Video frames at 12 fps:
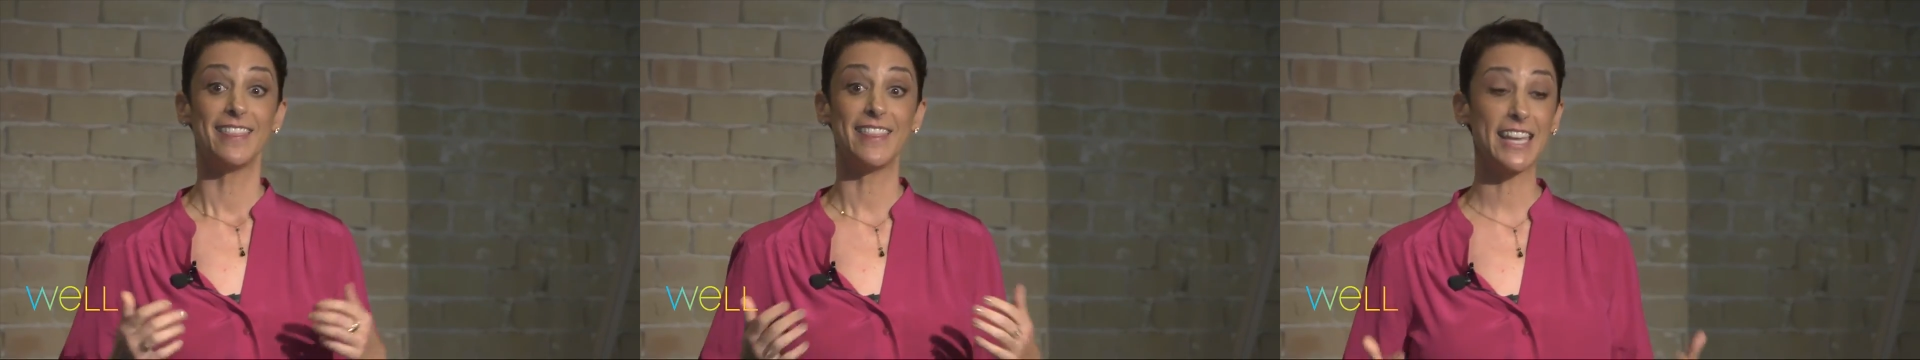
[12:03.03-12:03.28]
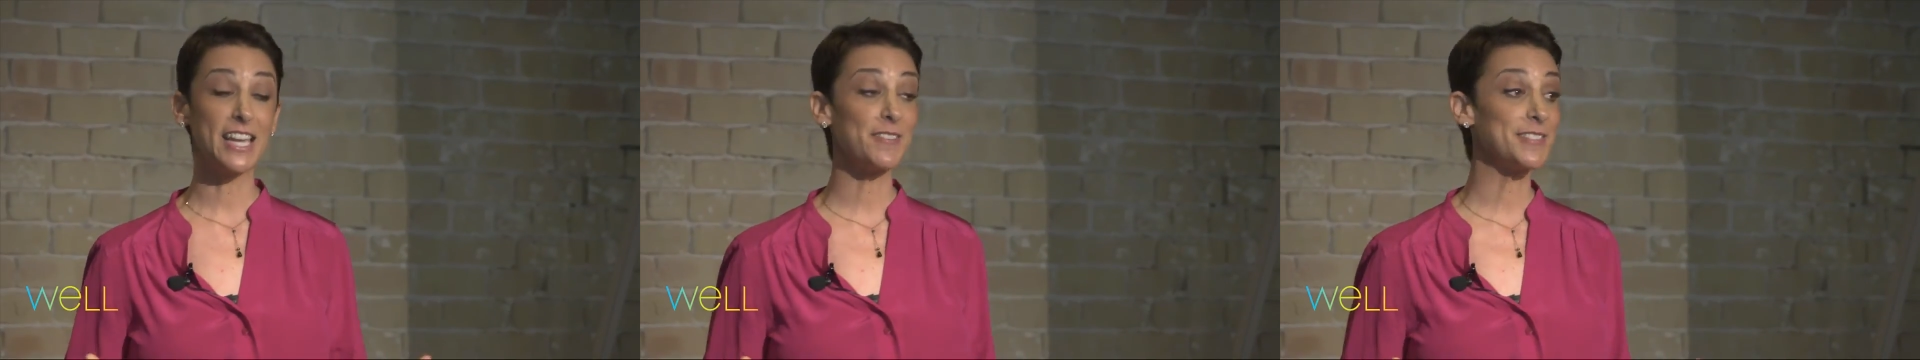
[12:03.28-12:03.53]

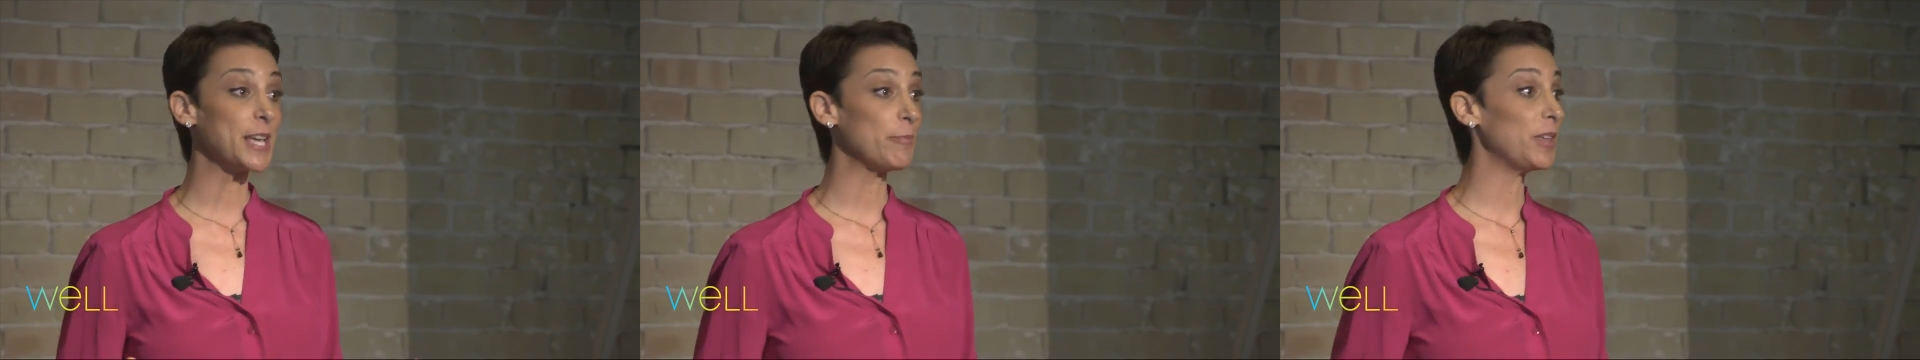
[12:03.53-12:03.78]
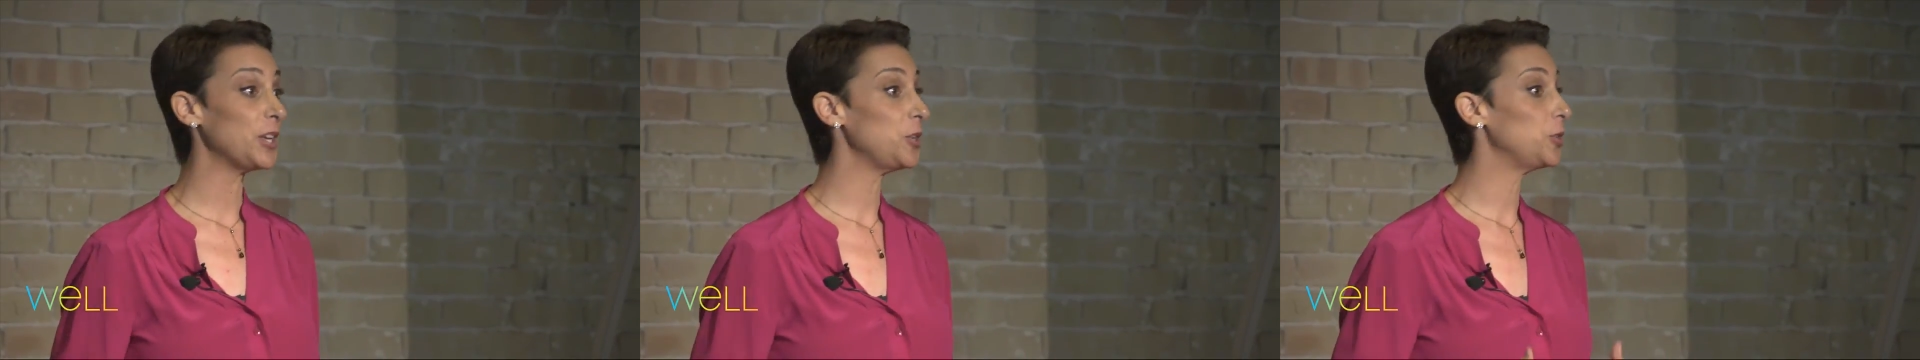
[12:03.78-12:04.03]
Think of
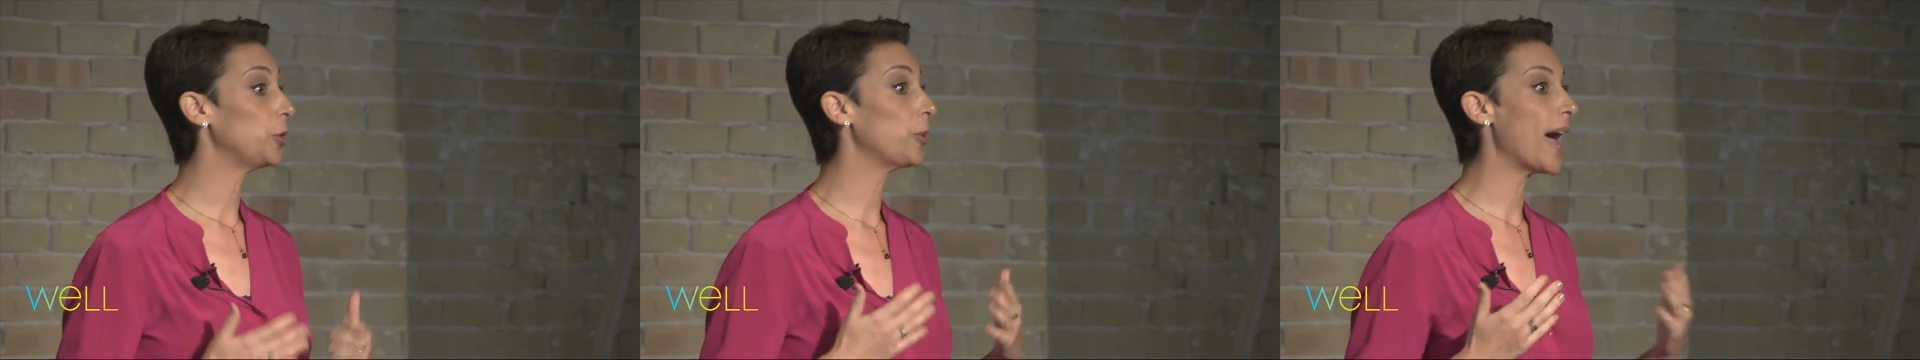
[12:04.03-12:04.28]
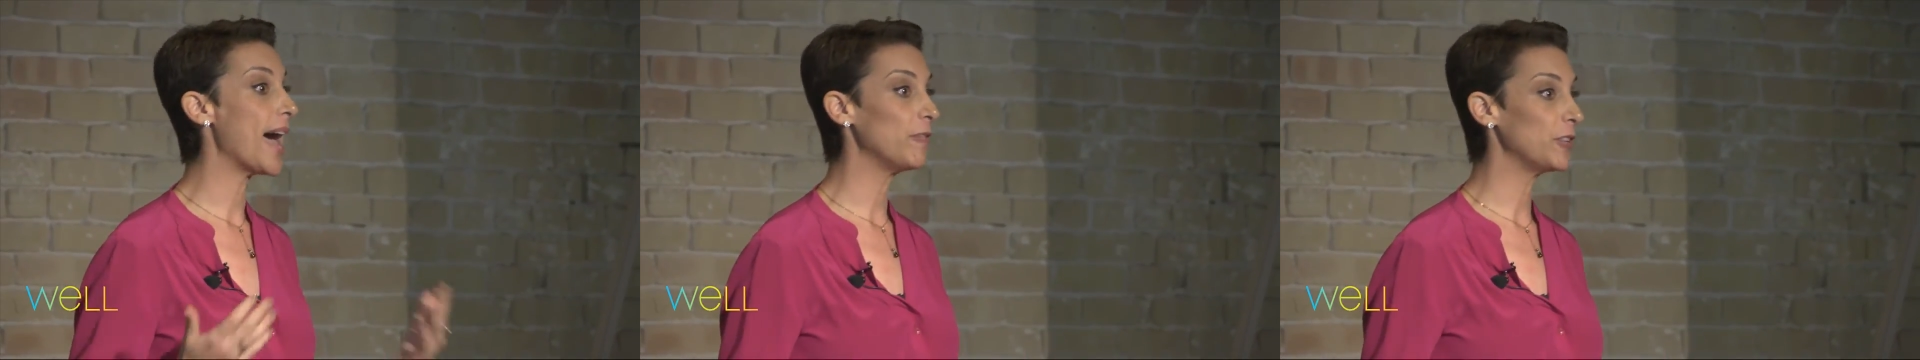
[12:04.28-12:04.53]
something you do
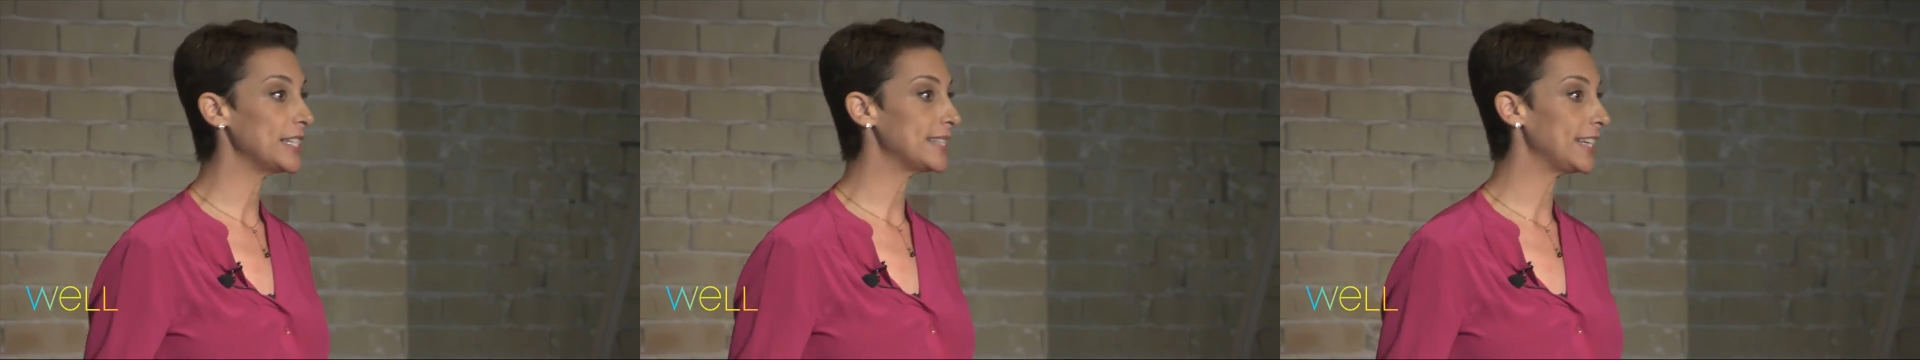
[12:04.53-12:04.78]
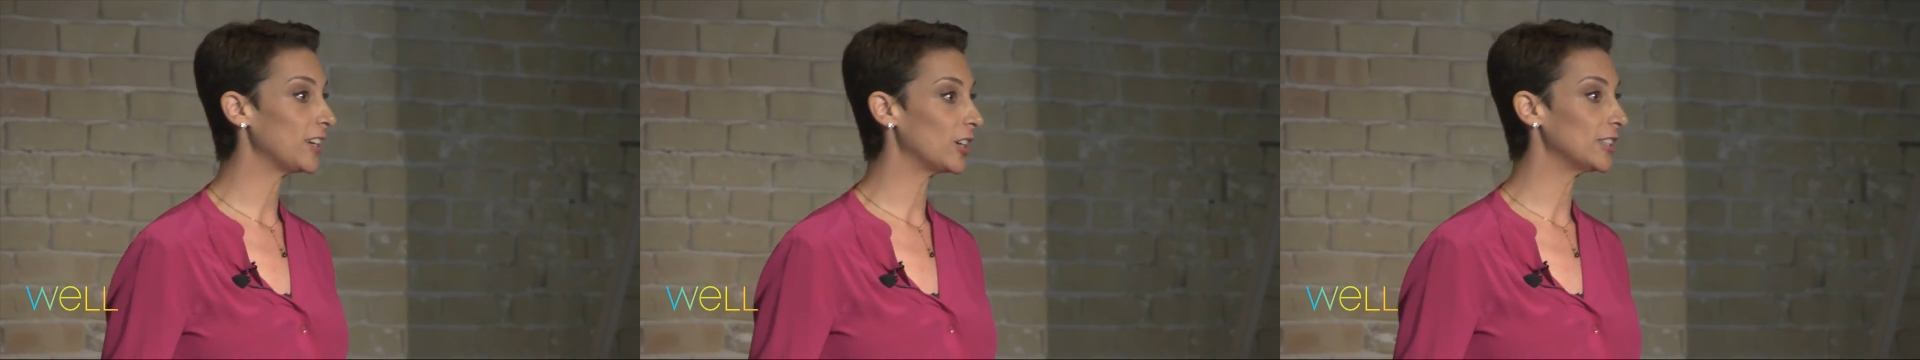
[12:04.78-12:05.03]
every
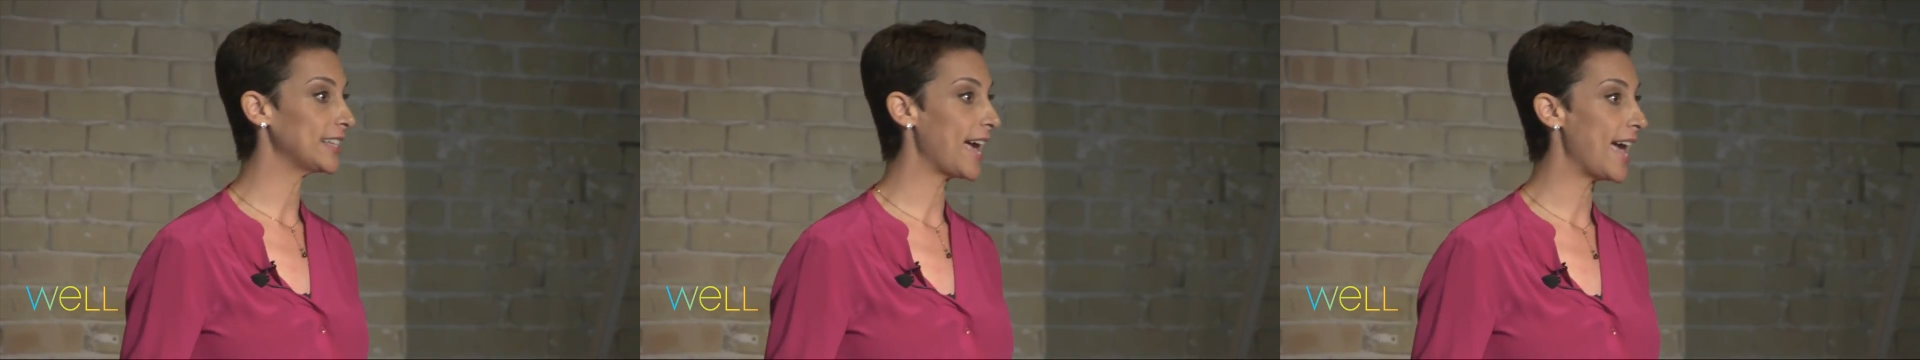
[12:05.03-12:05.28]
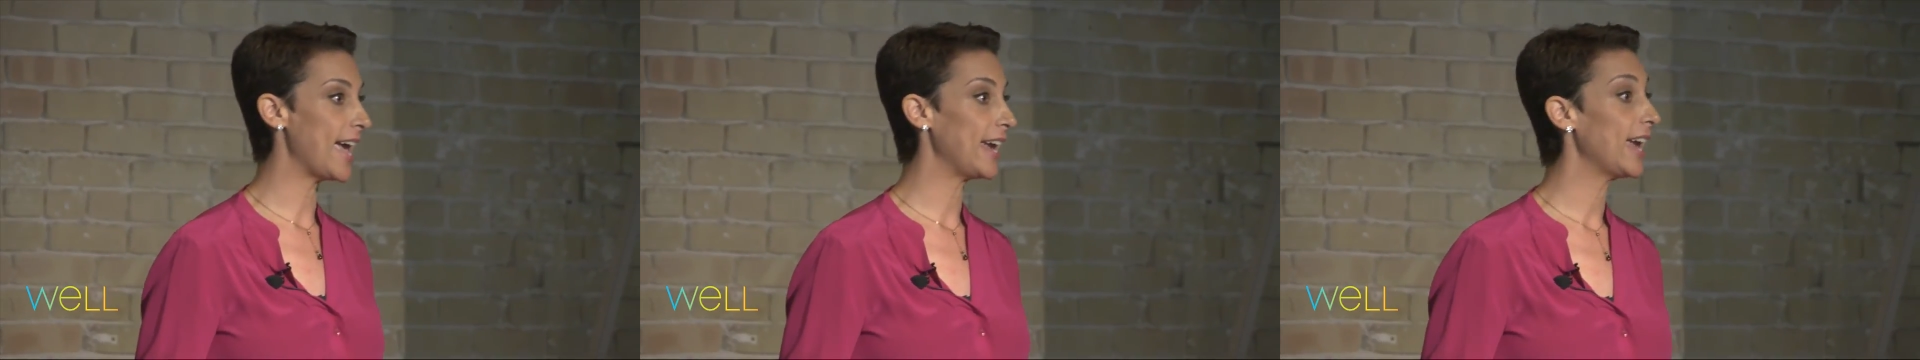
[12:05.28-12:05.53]
single
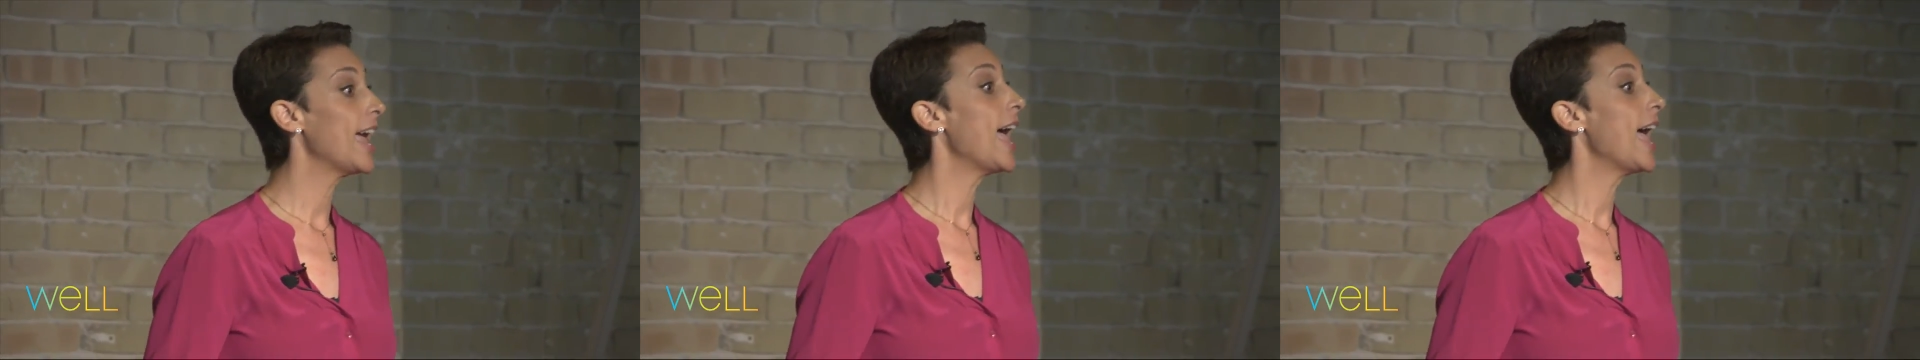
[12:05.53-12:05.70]
day